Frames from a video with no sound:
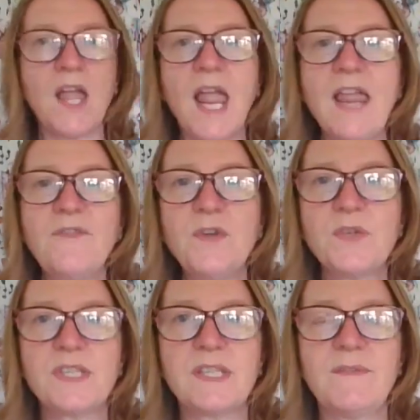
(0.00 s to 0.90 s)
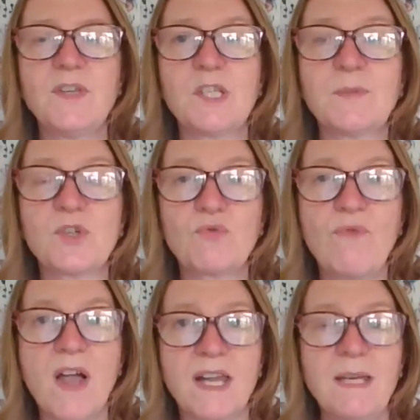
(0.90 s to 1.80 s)
If you
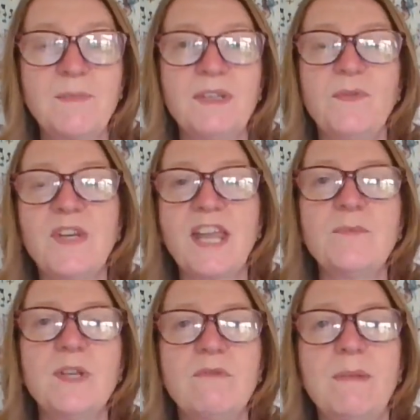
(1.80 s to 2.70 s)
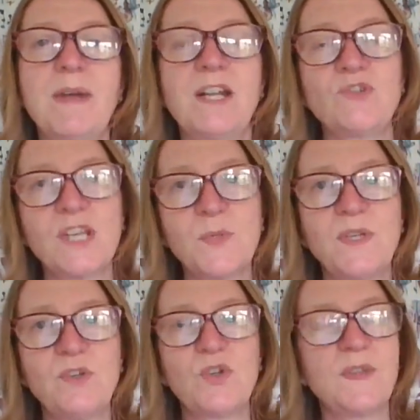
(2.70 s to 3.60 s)
subscribed, if you gave me your email address
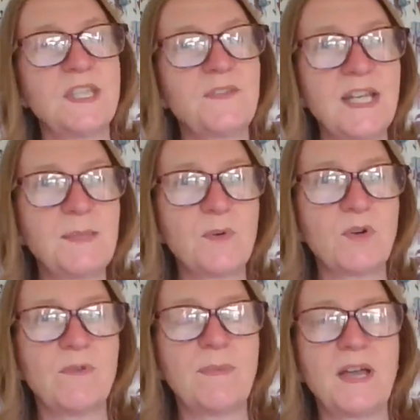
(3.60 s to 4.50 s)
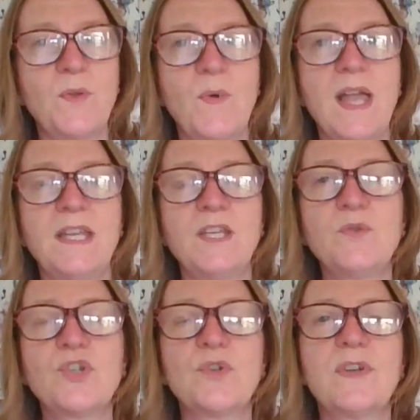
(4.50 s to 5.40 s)
when you joined this Facebook group, by the way, you
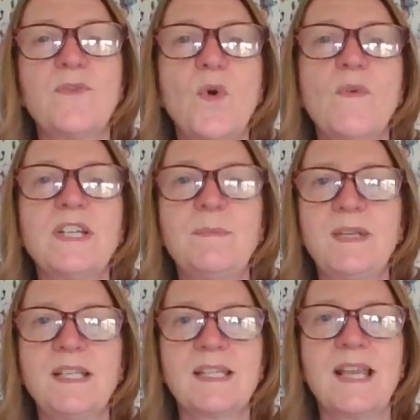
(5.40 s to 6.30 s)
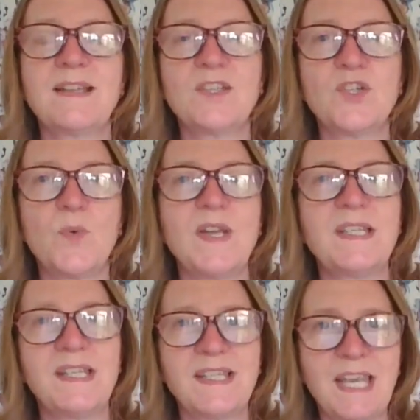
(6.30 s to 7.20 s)
should have already been sent
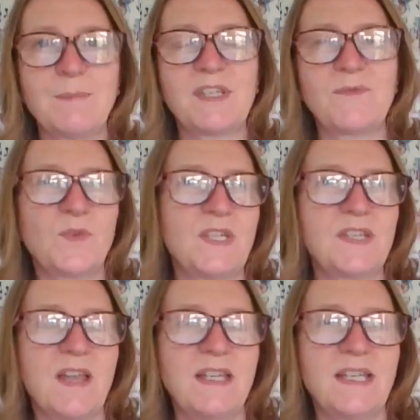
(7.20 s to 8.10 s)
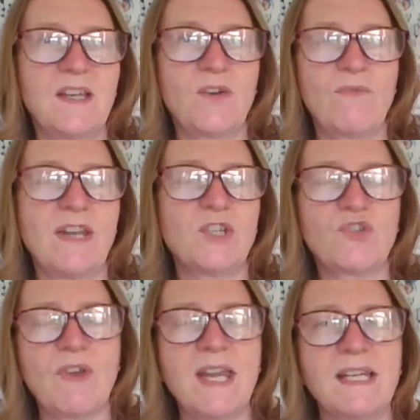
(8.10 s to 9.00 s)
20 tips for designing great
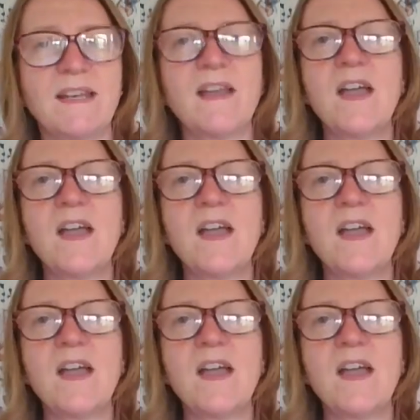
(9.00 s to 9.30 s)
training.